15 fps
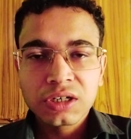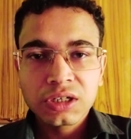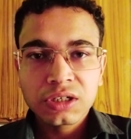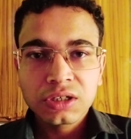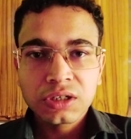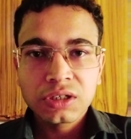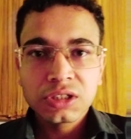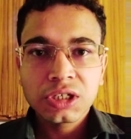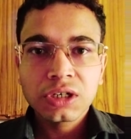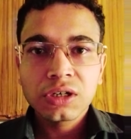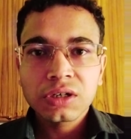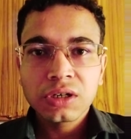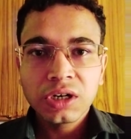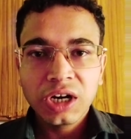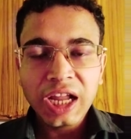
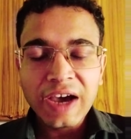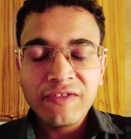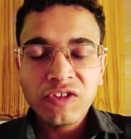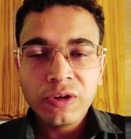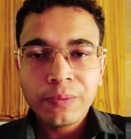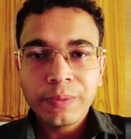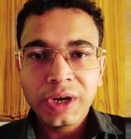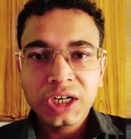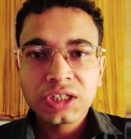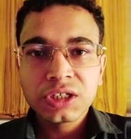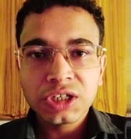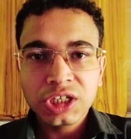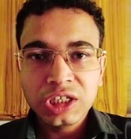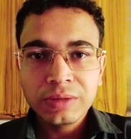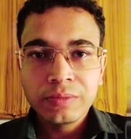the development
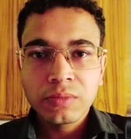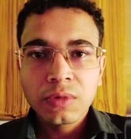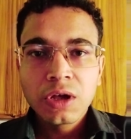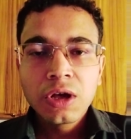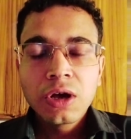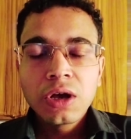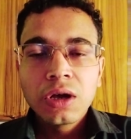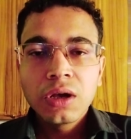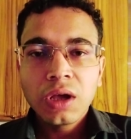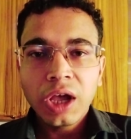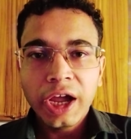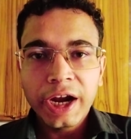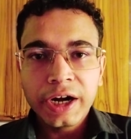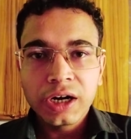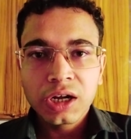team
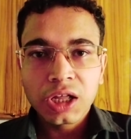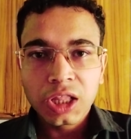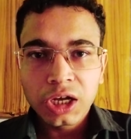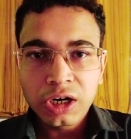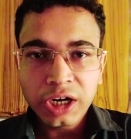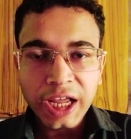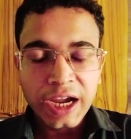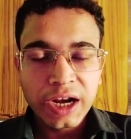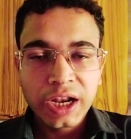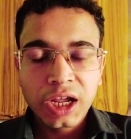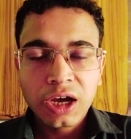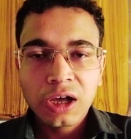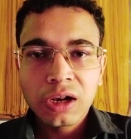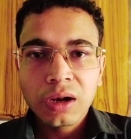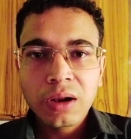and other
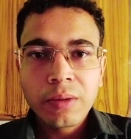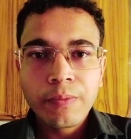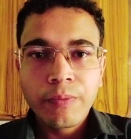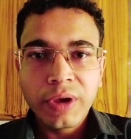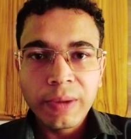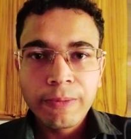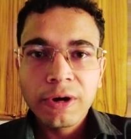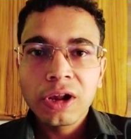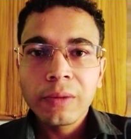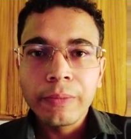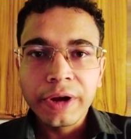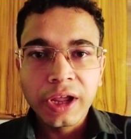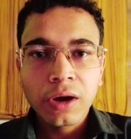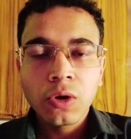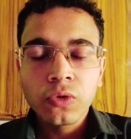technical people
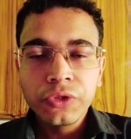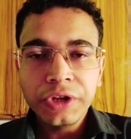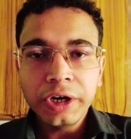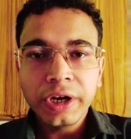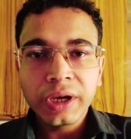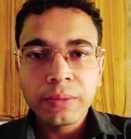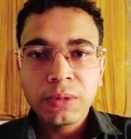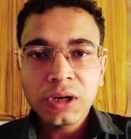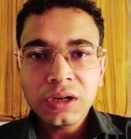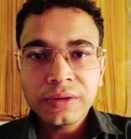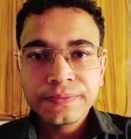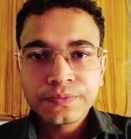bring on the table.